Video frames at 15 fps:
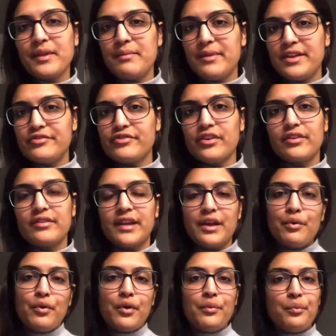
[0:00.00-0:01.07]
be struggling
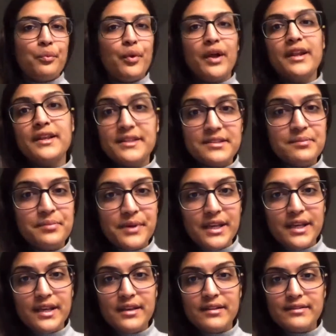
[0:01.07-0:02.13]
or wanting to
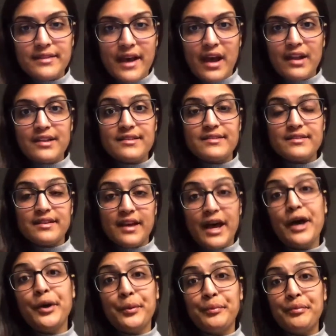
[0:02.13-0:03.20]
be that
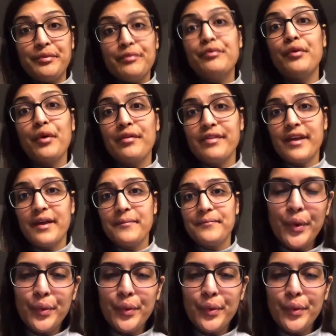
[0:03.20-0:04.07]
help for them.